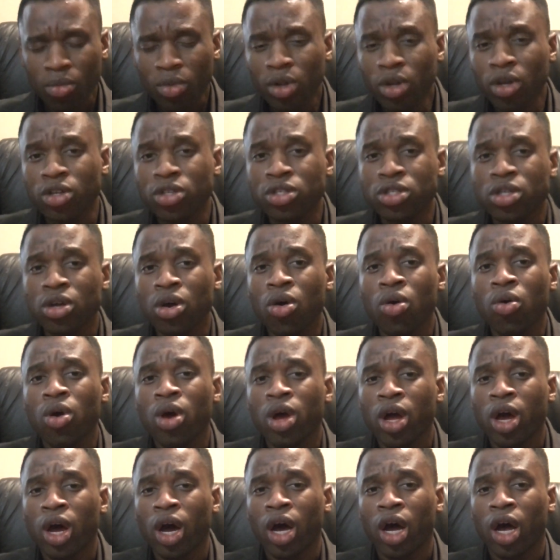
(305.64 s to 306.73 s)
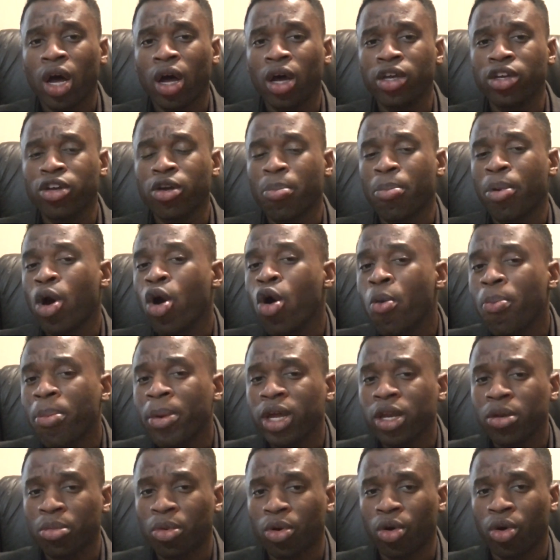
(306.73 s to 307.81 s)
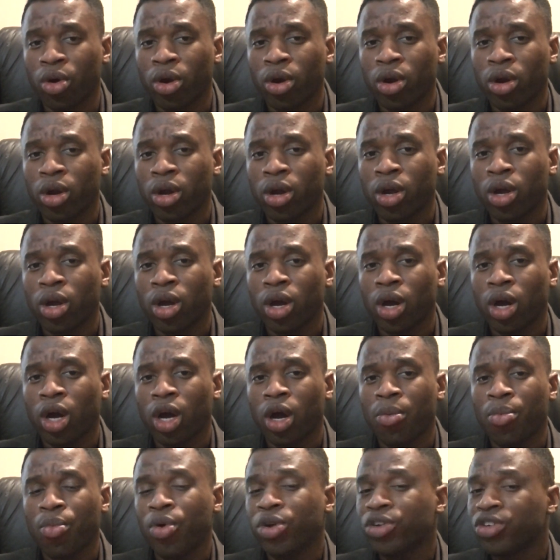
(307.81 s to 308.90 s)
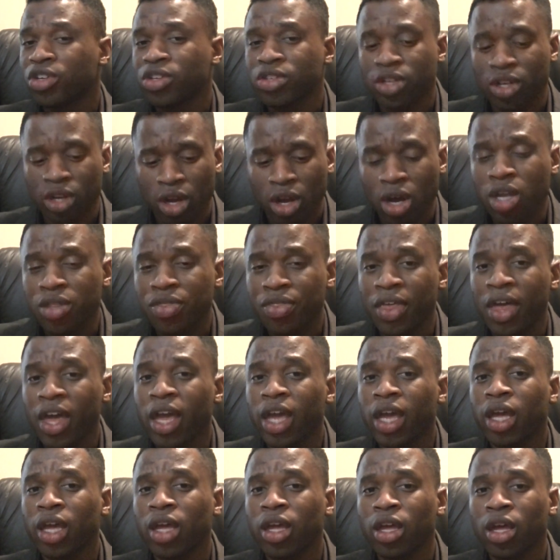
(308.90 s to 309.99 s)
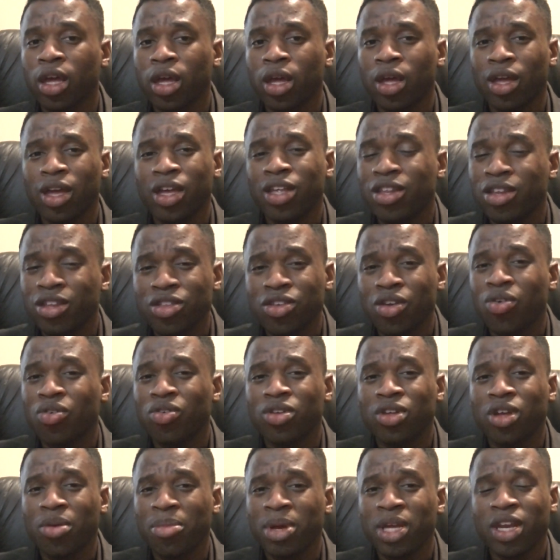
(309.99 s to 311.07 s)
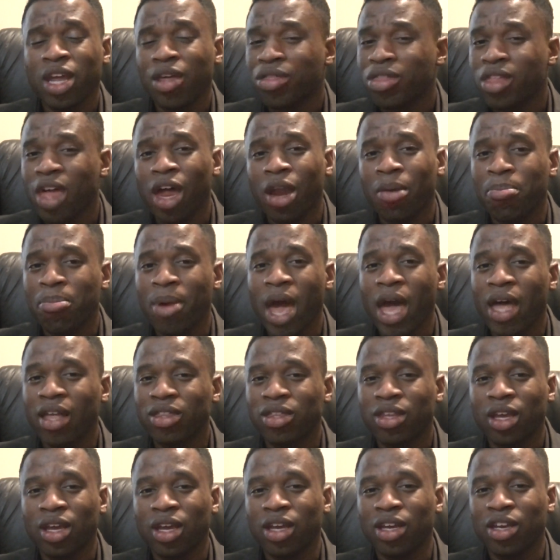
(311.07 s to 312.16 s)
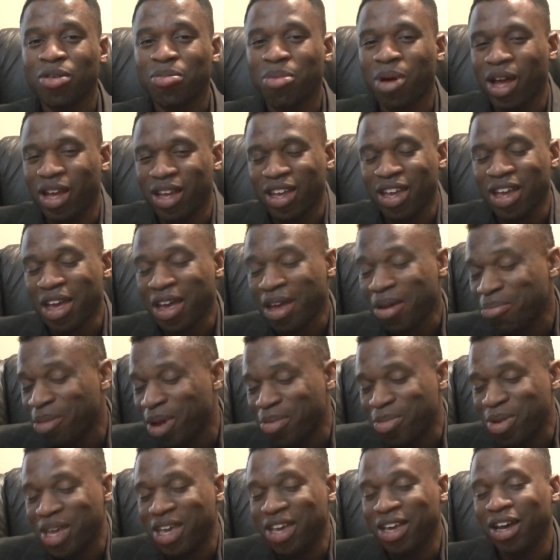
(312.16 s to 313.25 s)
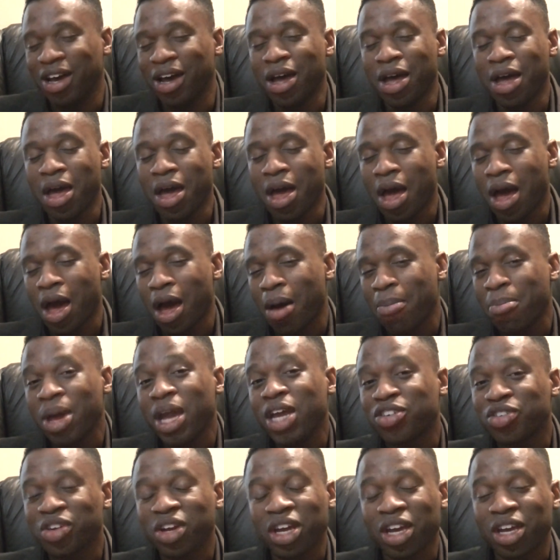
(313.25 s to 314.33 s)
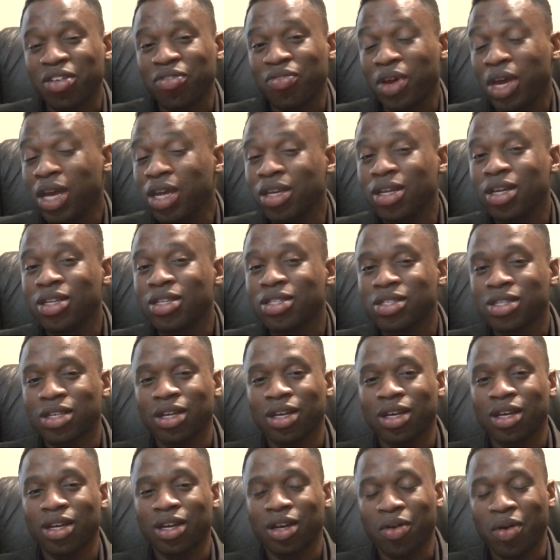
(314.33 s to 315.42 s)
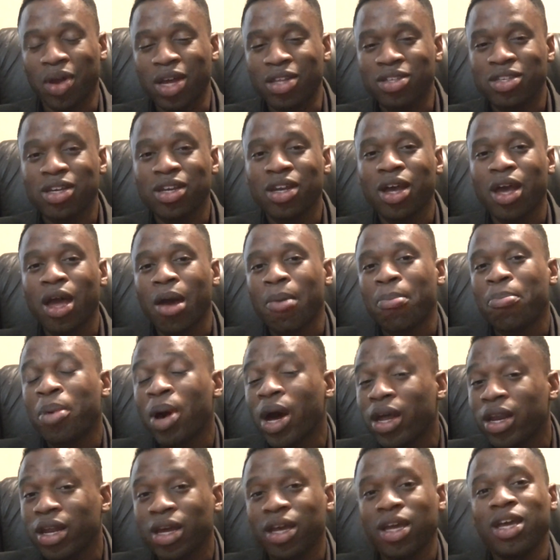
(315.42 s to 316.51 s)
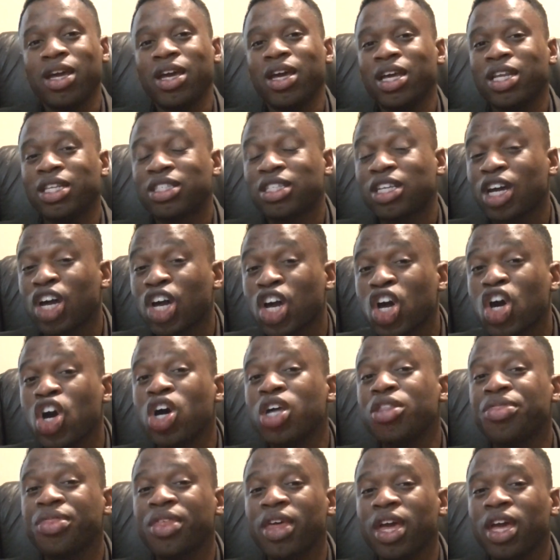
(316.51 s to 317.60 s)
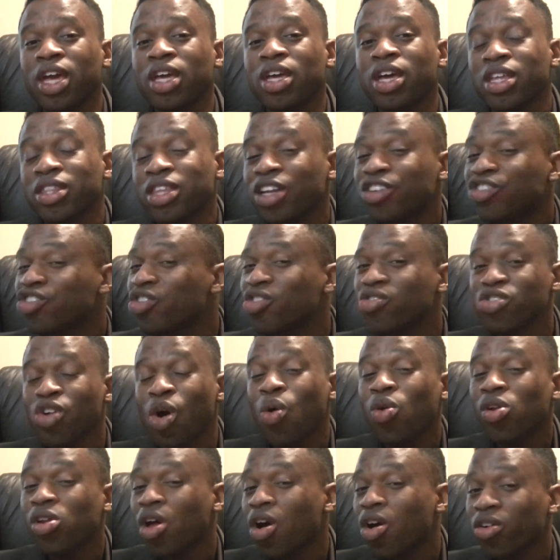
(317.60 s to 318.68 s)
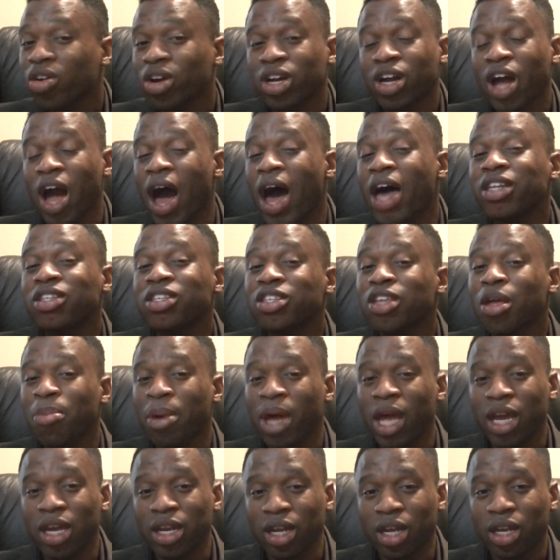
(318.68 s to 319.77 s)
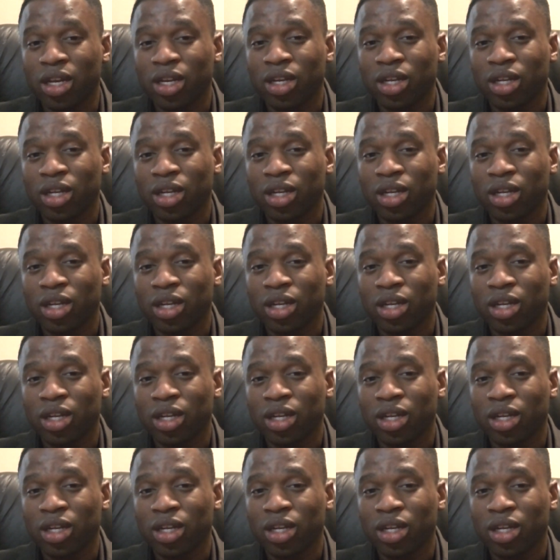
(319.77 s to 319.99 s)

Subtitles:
So you're pooping more, which is a good thing. And don't, I mean, that's not a bad thing. You might be a major inconvenience, granted, but it's a good thing that you're no longer constipated.